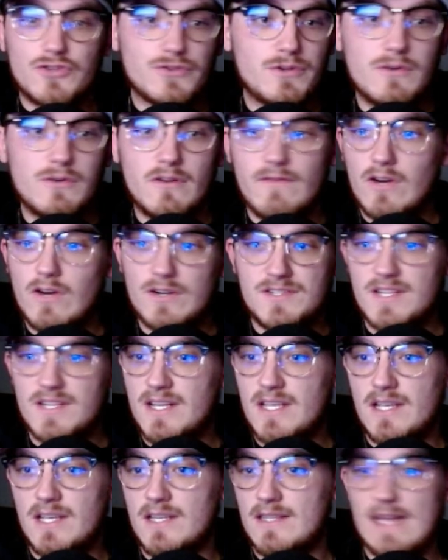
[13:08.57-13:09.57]

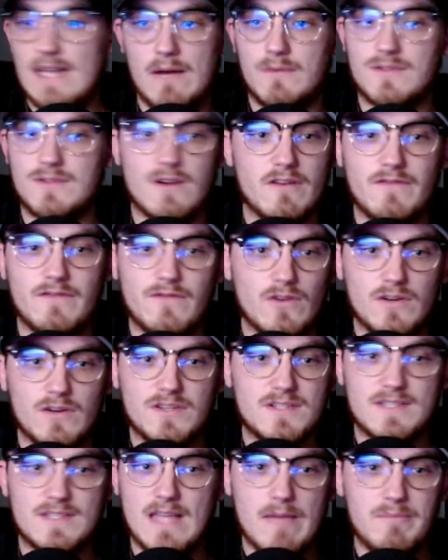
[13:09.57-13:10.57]
University, and that was our
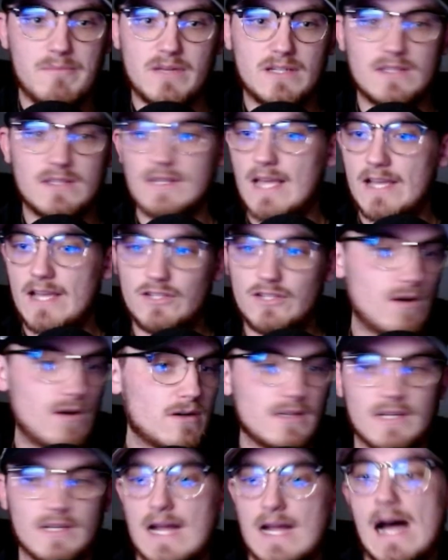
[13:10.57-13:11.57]
first step into like
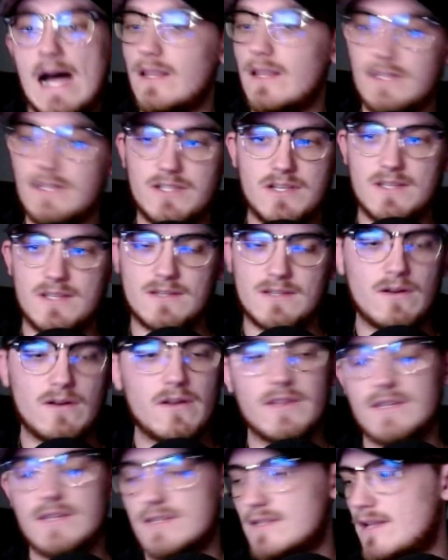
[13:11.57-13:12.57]
talking to colleges and all
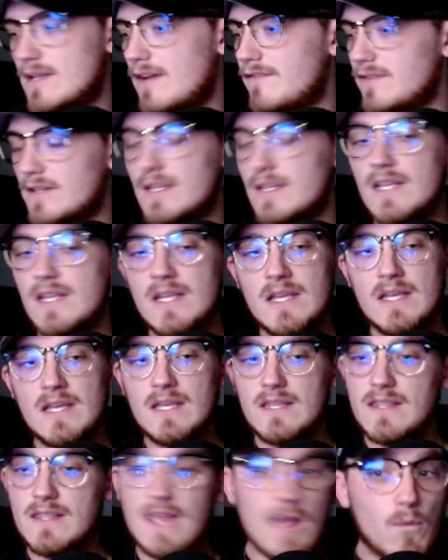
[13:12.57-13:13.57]
this stuff, and
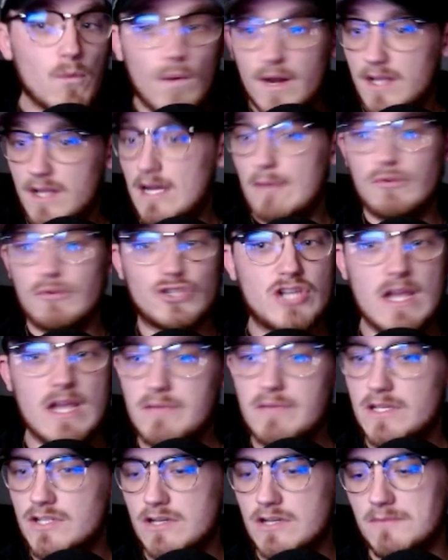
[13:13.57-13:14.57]
they won a couple
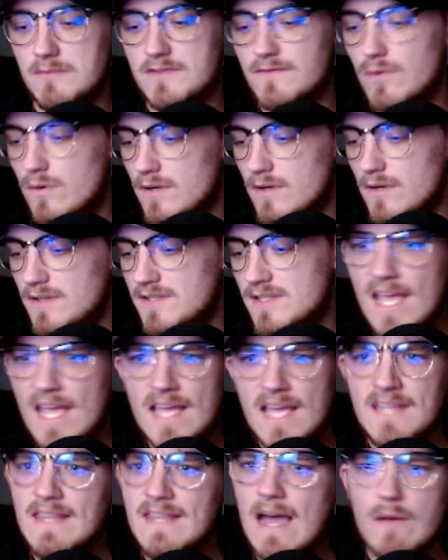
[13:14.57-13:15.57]
championships for us,
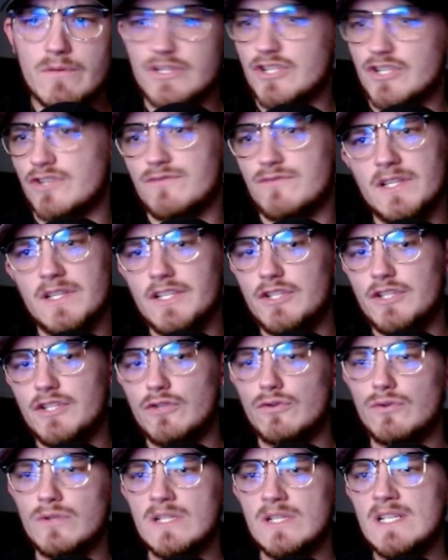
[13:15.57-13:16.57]
and that was just really
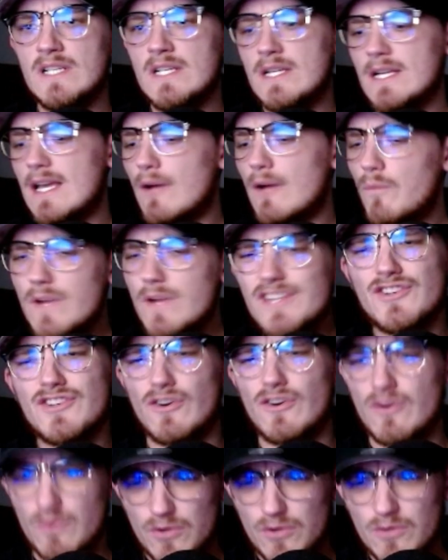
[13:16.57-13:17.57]
cool. And we
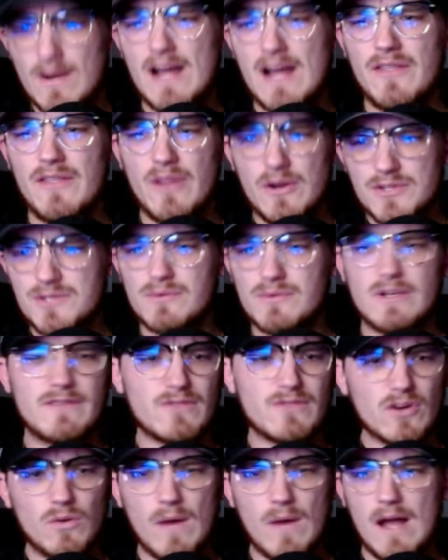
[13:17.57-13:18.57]
circled around those three
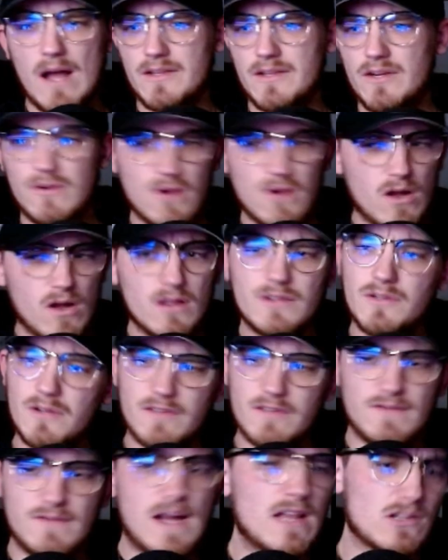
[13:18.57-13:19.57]
for a while, Call of
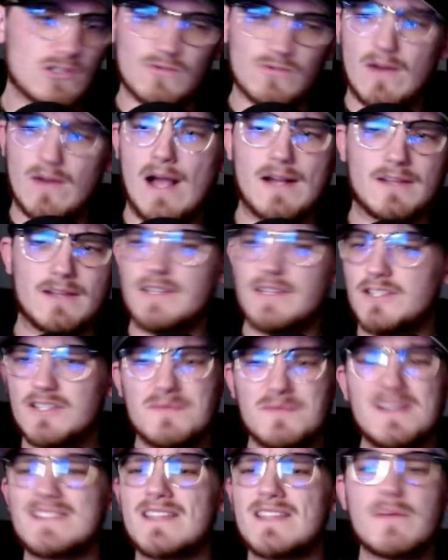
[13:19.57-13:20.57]
Duty, Valorant, Rocket League,
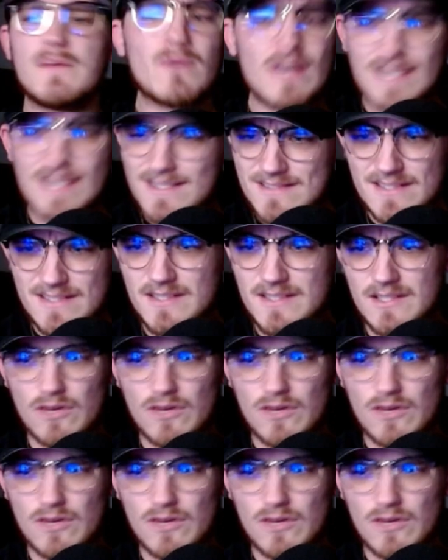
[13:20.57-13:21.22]
just because they were easy.